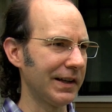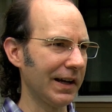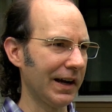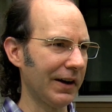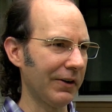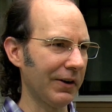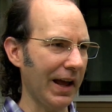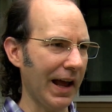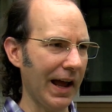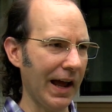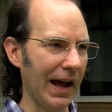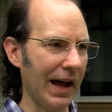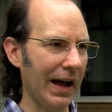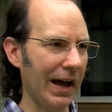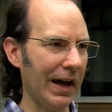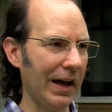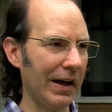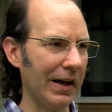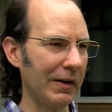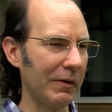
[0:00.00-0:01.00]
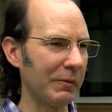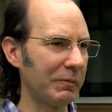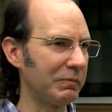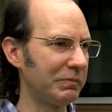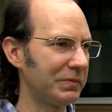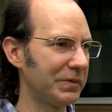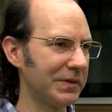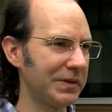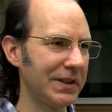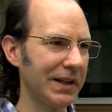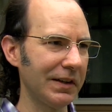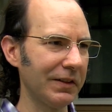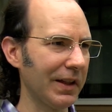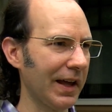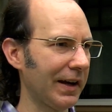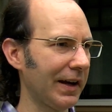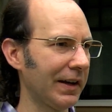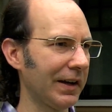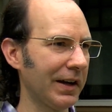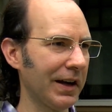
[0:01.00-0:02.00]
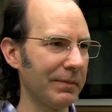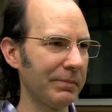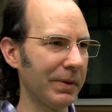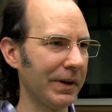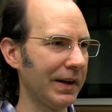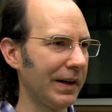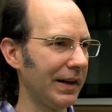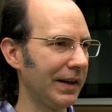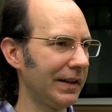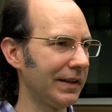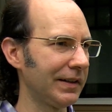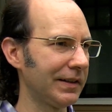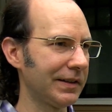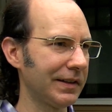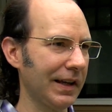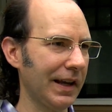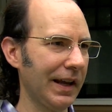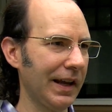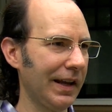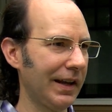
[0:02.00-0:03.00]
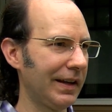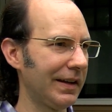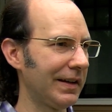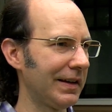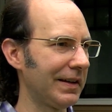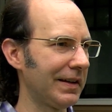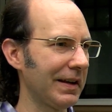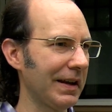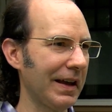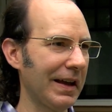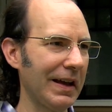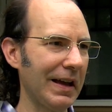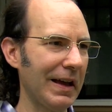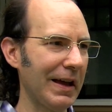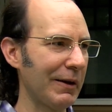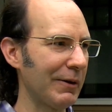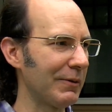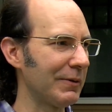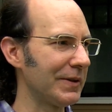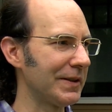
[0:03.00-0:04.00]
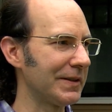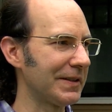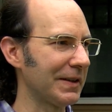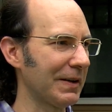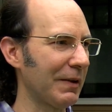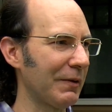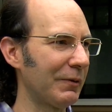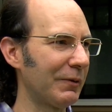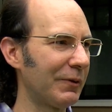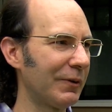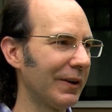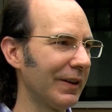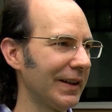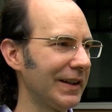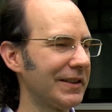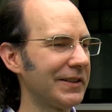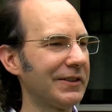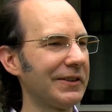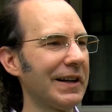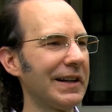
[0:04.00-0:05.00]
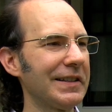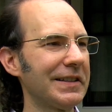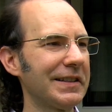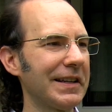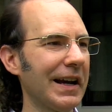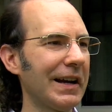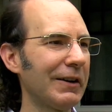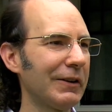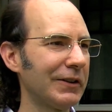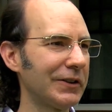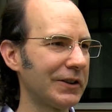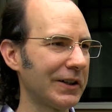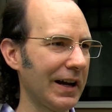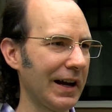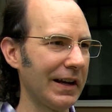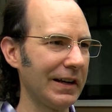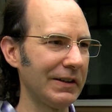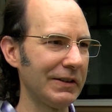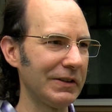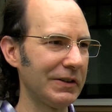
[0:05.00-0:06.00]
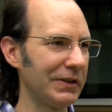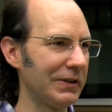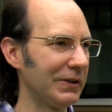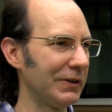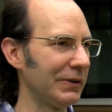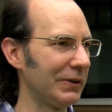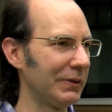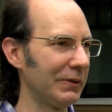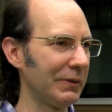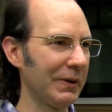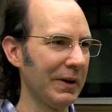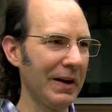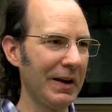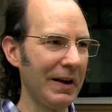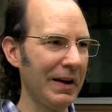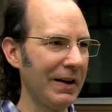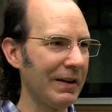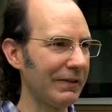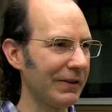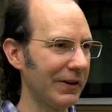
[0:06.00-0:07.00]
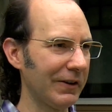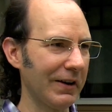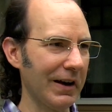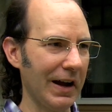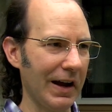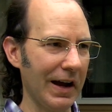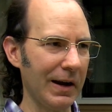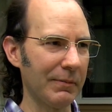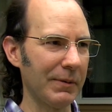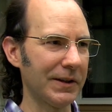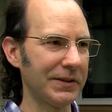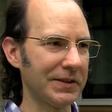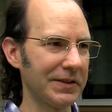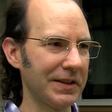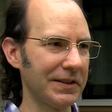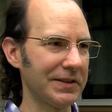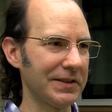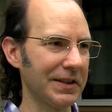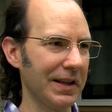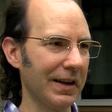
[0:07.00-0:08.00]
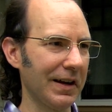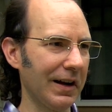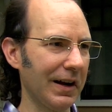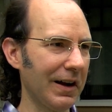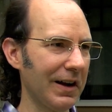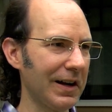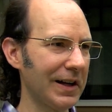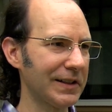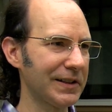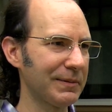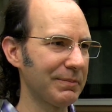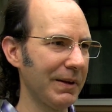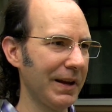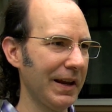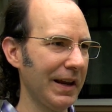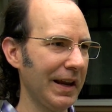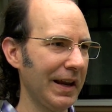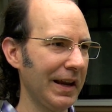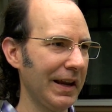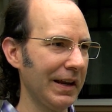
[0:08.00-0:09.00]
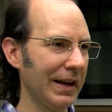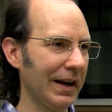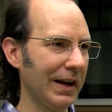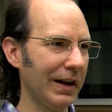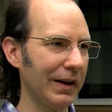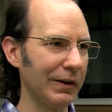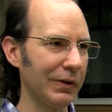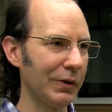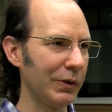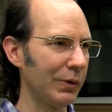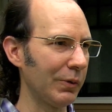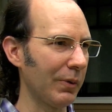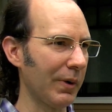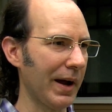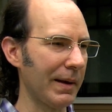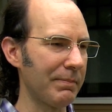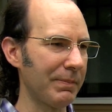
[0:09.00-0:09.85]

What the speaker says: out how de-leading companies, and I was really stressed out trying to figure out how much this is going to cost me, who do I